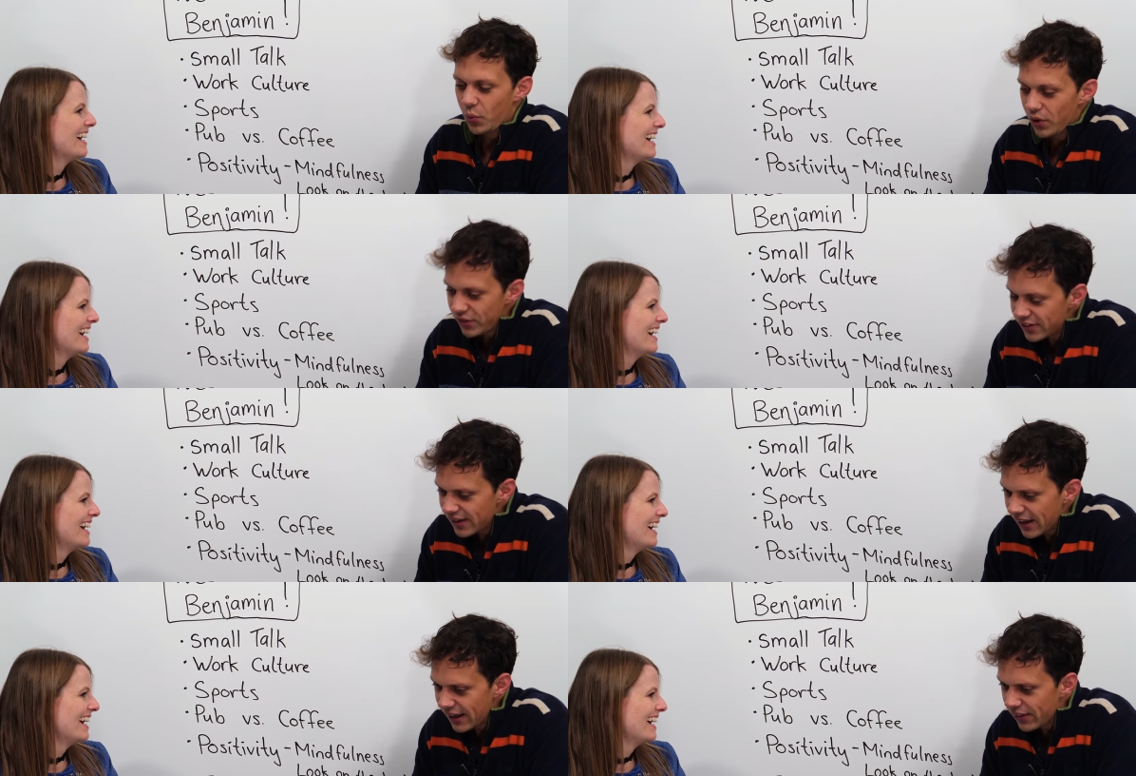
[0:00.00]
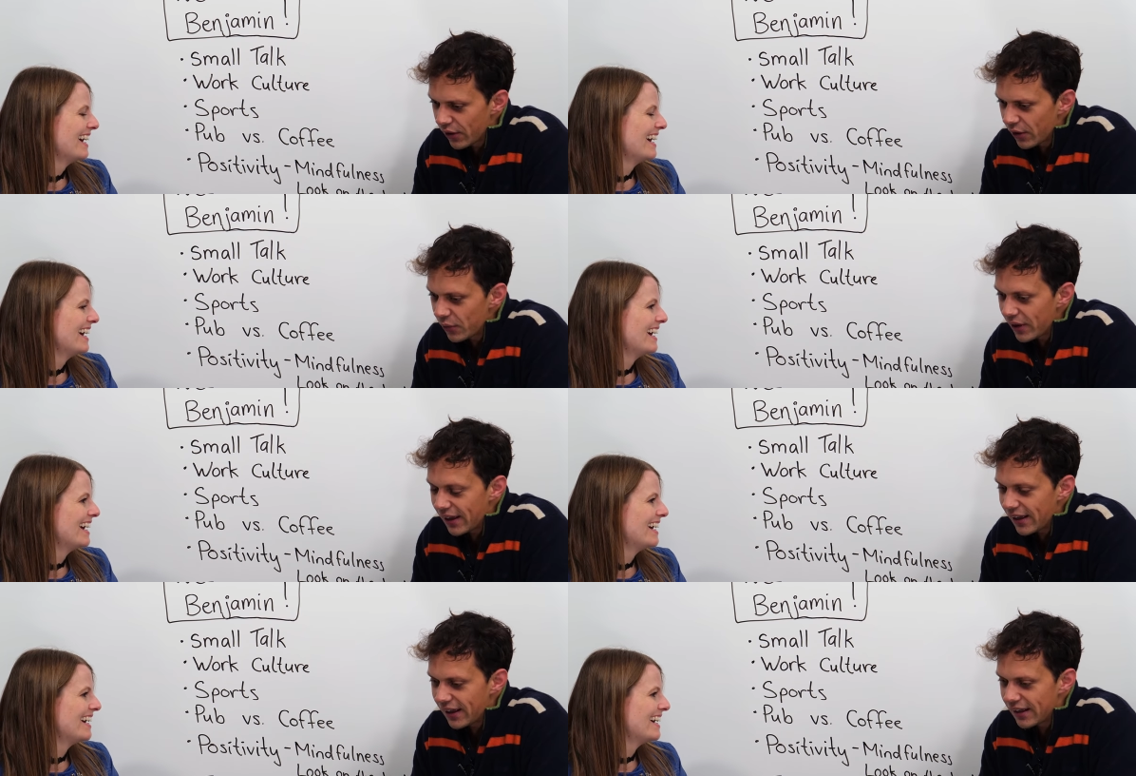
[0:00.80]
Speaker 1: would say, though,
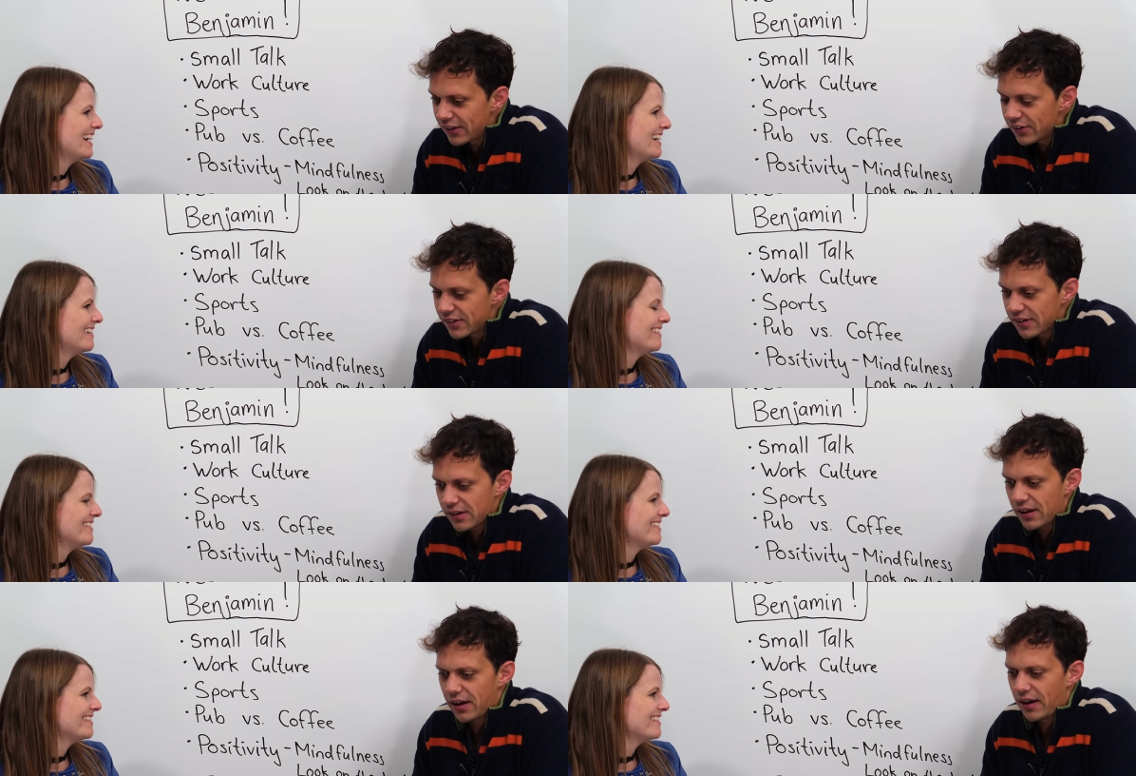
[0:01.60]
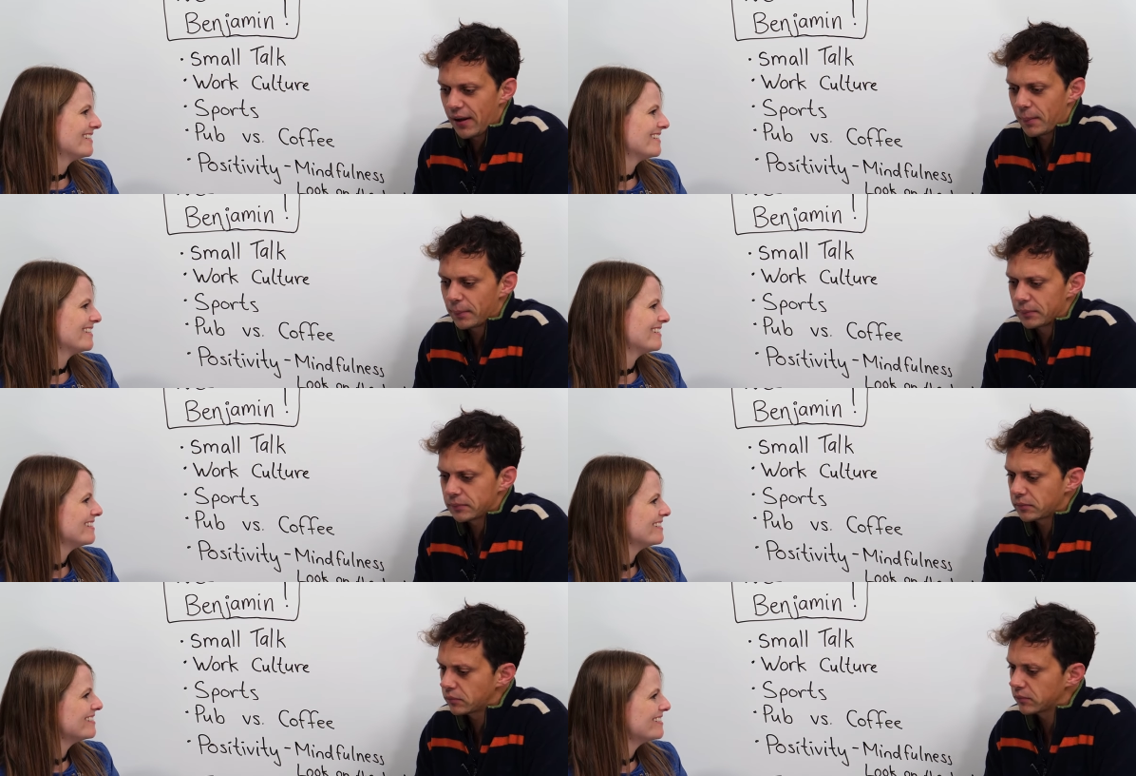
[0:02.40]
is um,
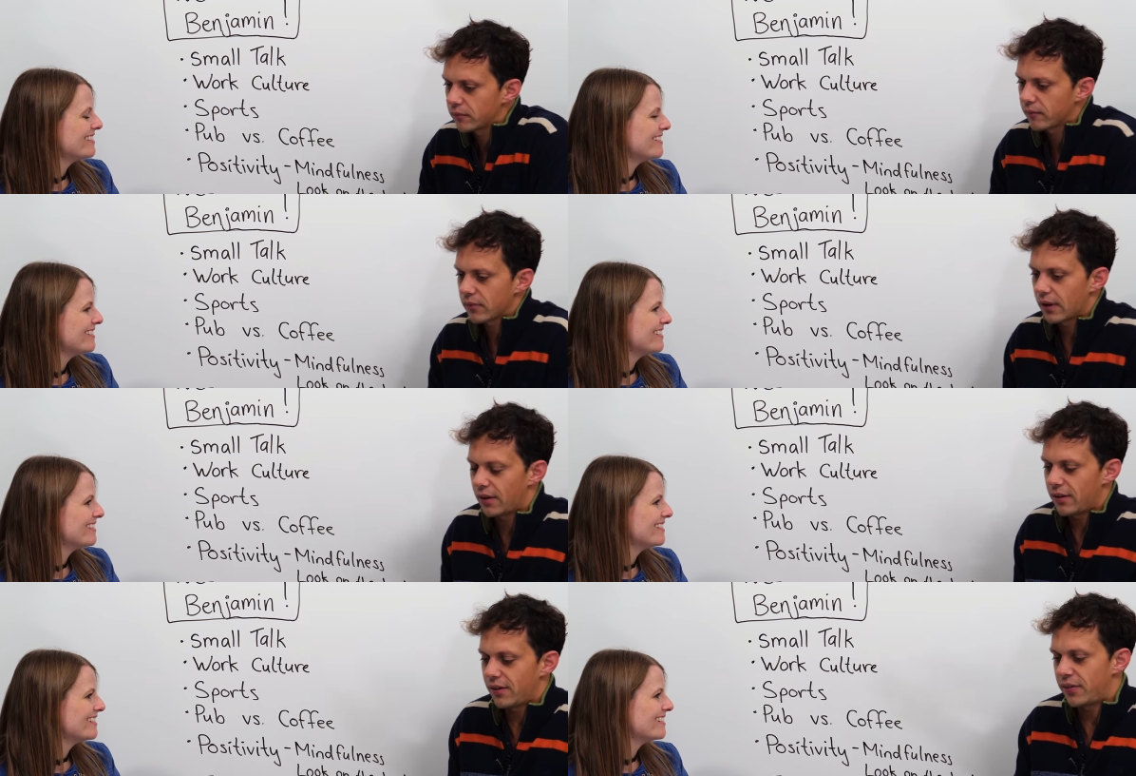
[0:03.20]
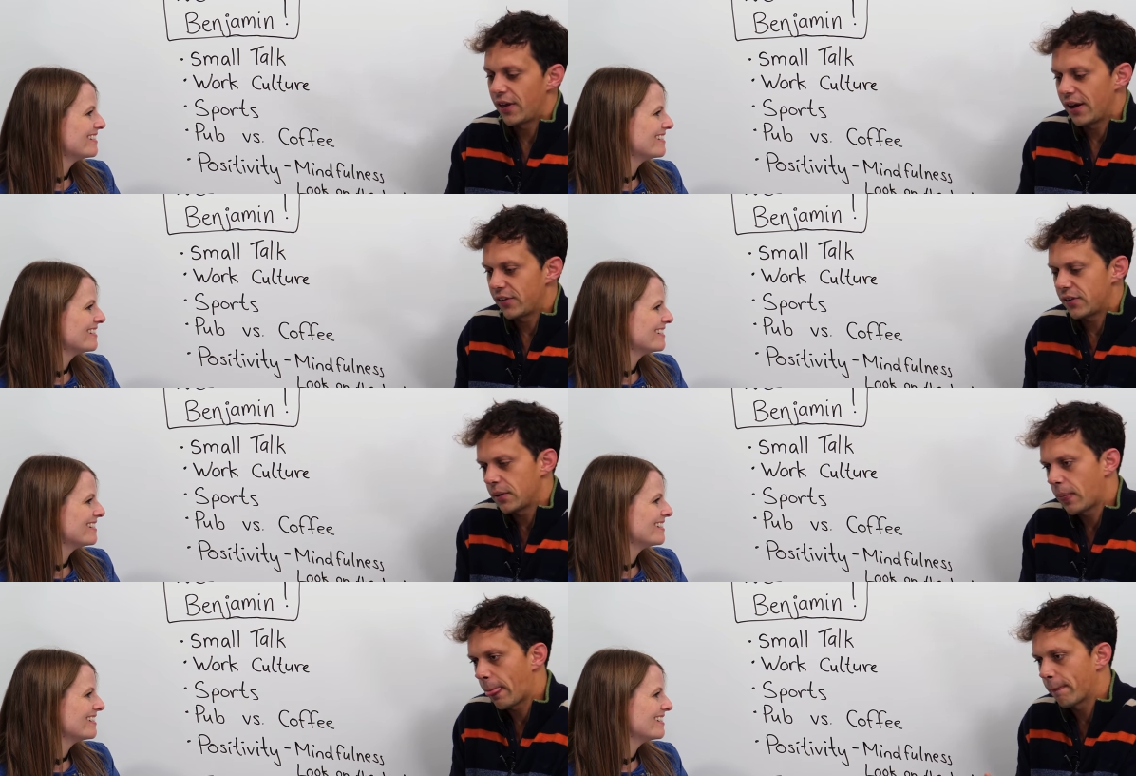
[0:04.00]
that
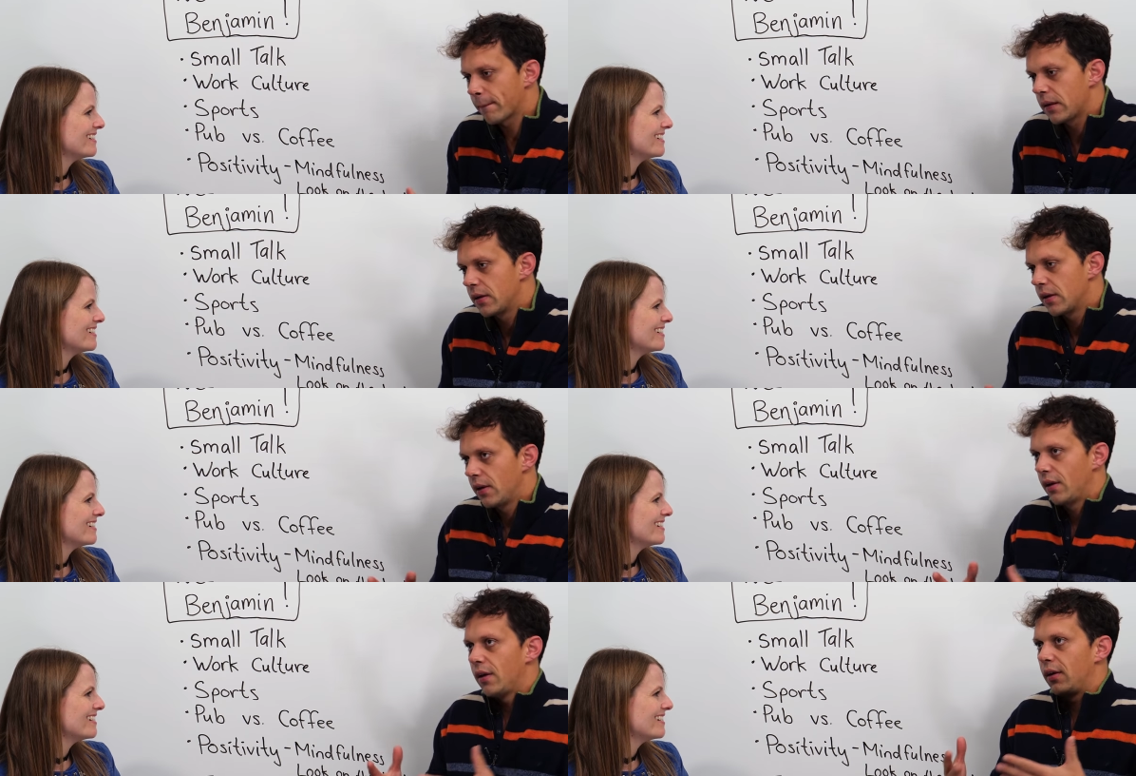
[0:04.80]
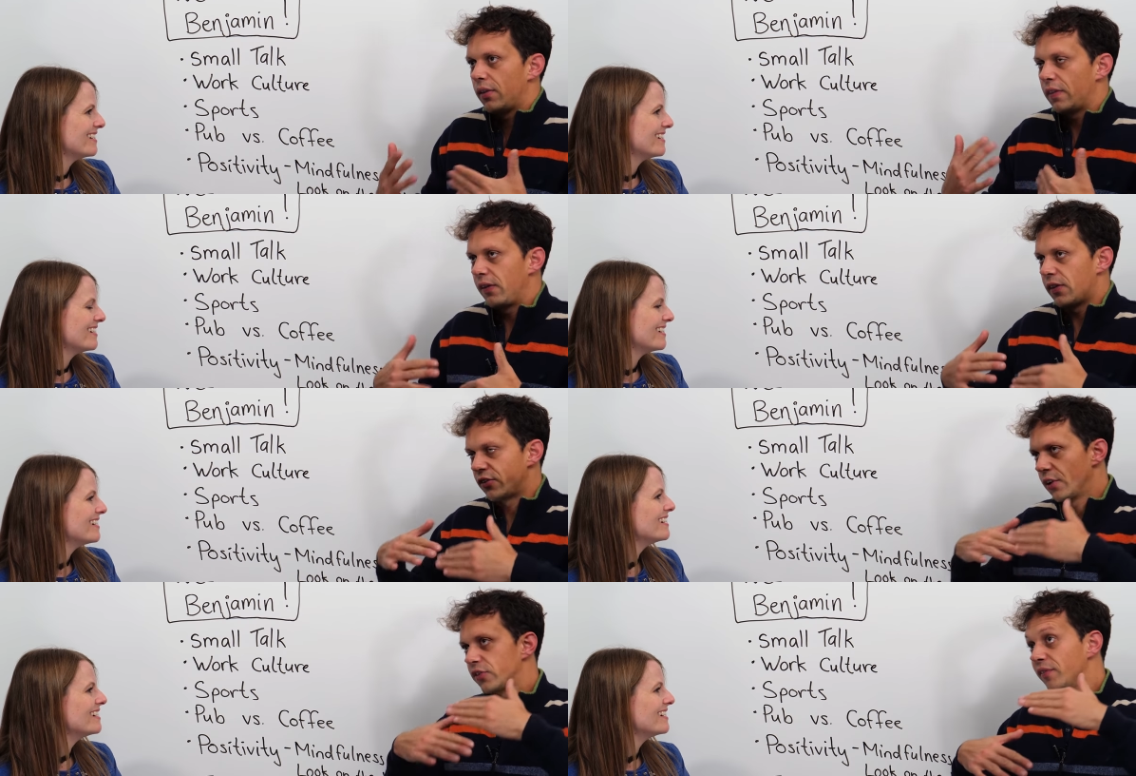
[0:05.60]
th
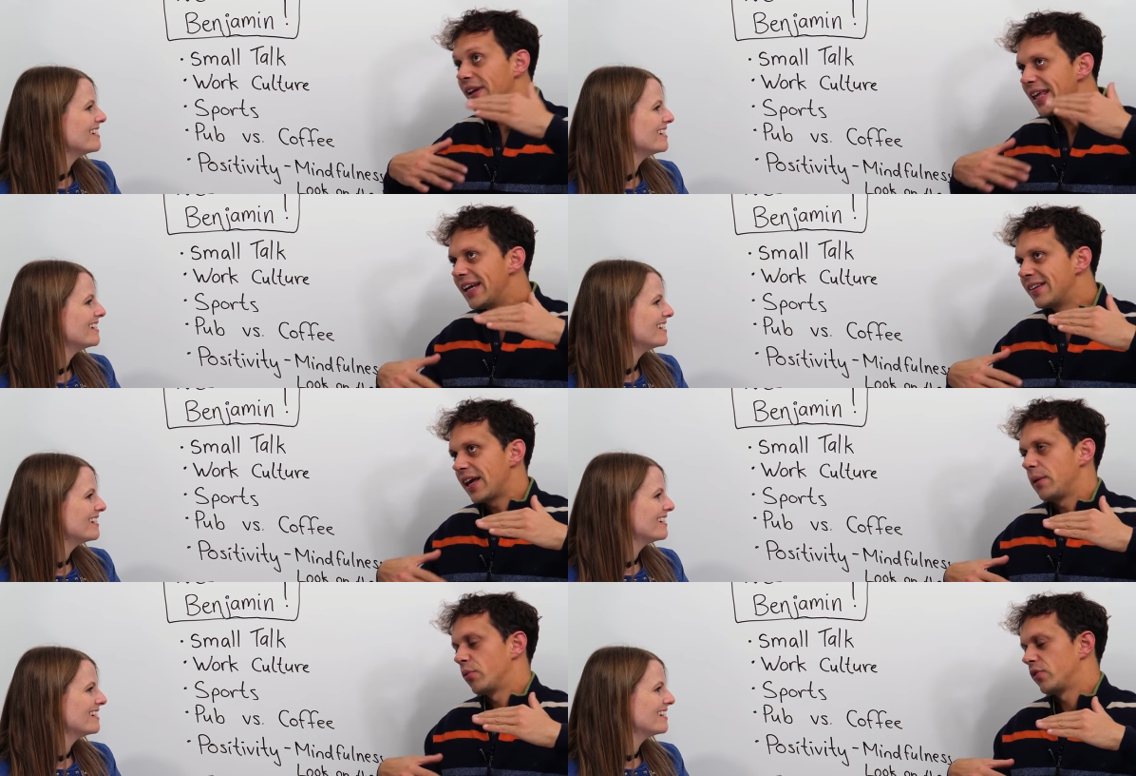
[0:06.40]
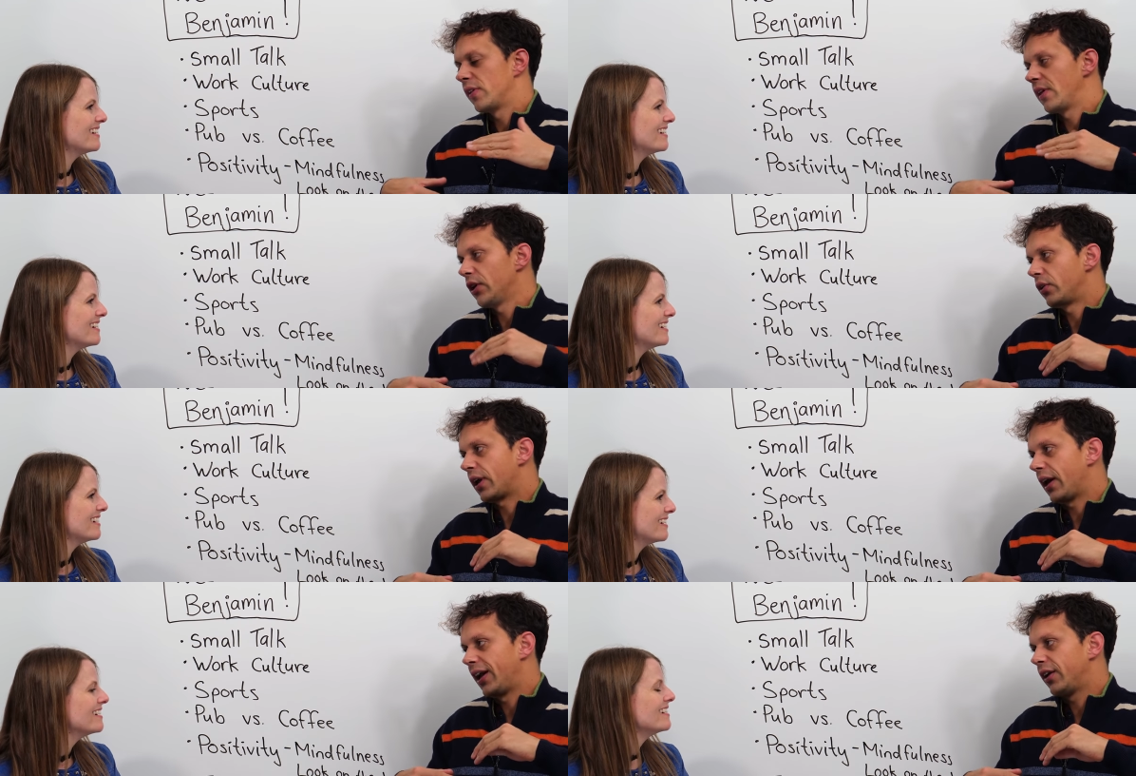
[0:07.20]
there's lots of league tables in the U
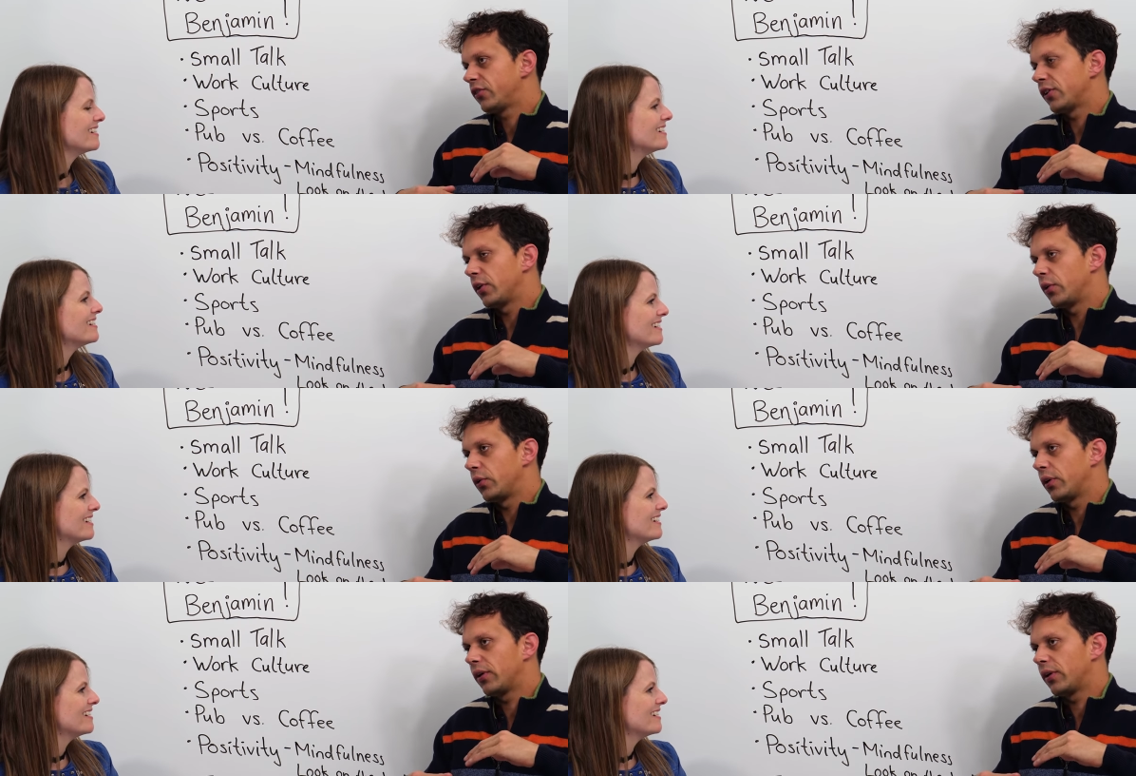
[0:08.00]
K. So